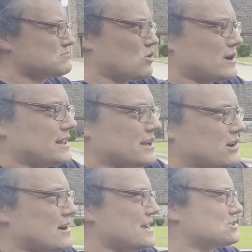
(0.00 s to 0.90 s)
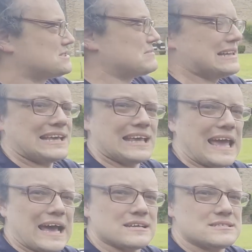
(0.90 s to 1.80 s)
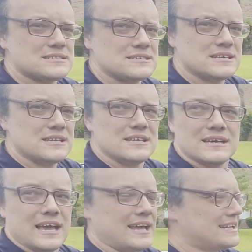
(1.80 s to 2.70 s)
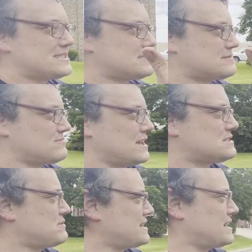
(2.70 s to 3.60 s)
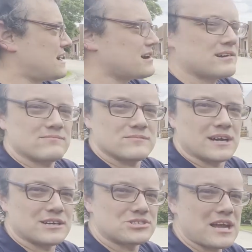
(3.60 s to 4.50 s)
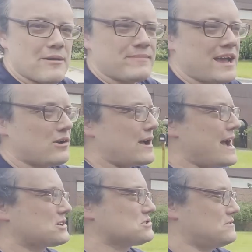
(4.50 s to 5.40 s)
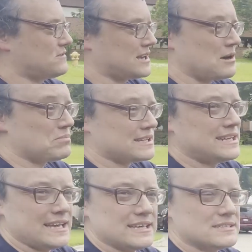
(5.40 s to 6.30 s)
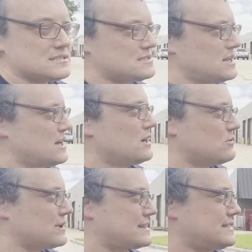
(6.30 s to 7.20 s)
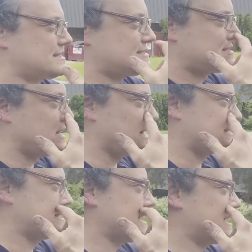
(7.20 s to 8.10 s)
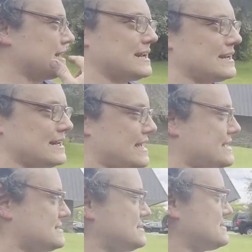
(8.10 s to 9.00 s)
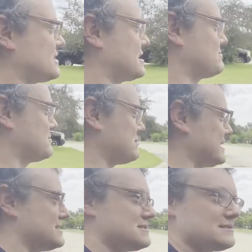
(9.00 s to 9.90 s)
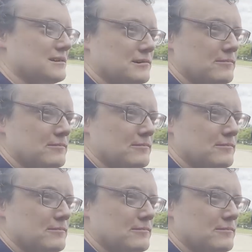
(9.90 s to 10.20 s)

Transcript: morning, the garage would smell like gas. And it's been in our shop now actually for a couple of days. With this tank in it, it hasn't stunk up the place. So